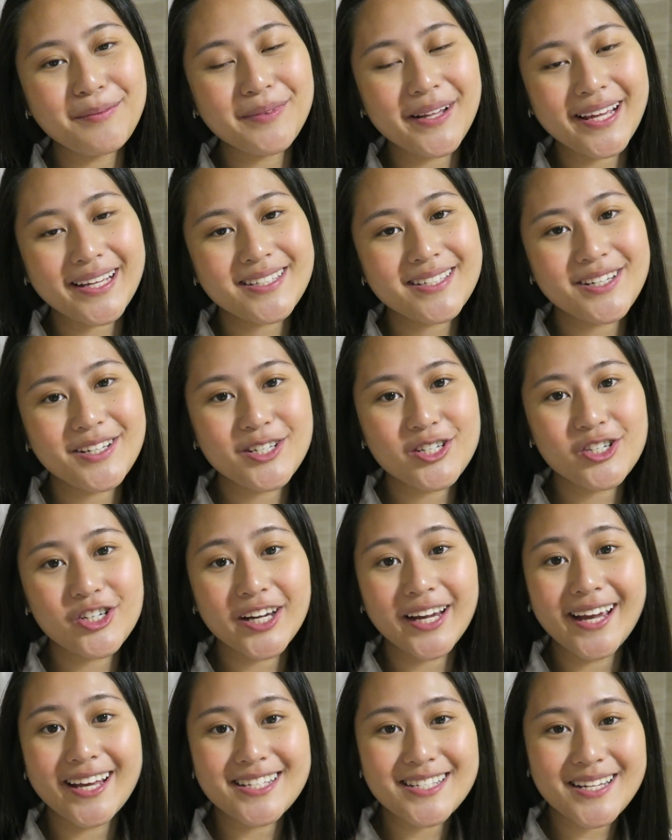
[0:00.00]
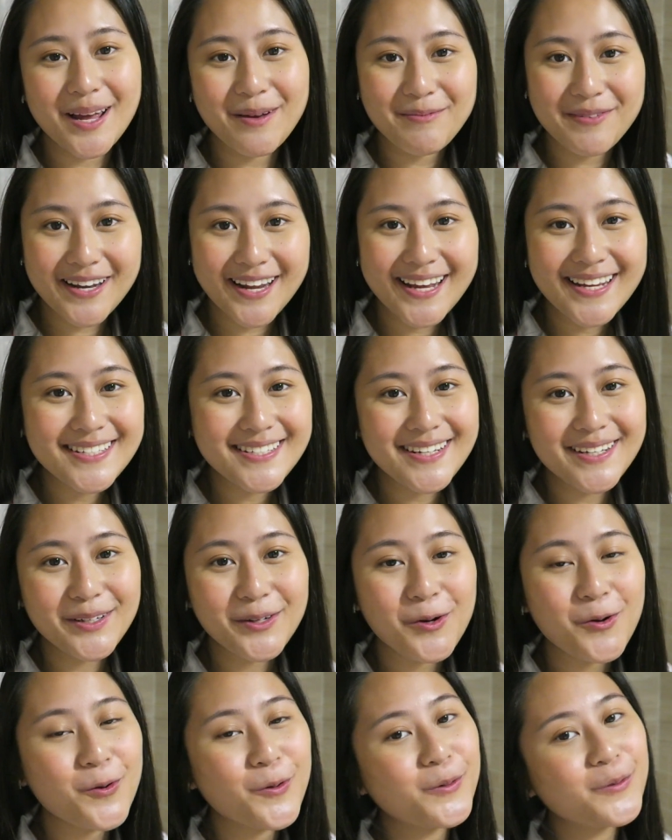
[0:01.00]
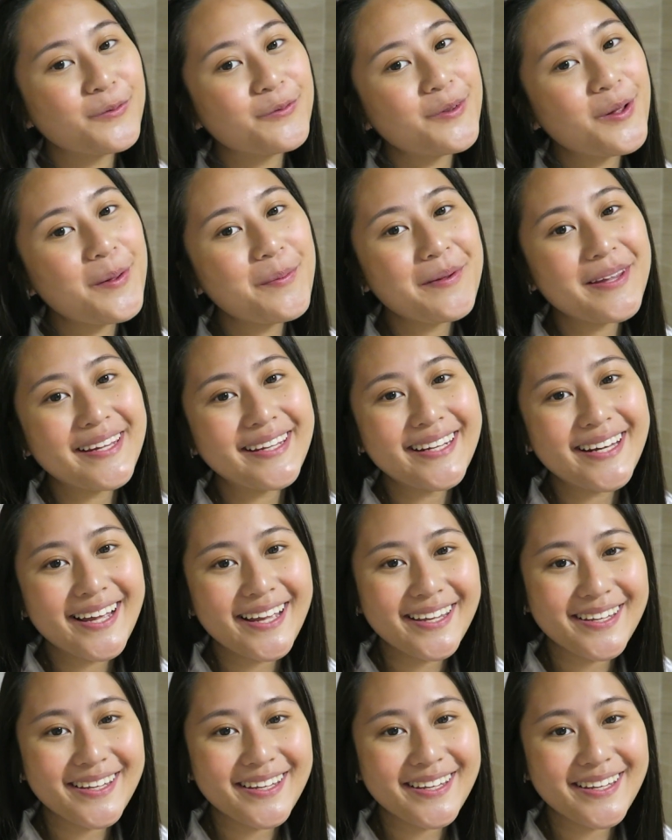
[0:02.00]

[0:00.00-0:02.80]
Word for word: I'm Lexy Rodriguez. I'm an 18-year-old Filipina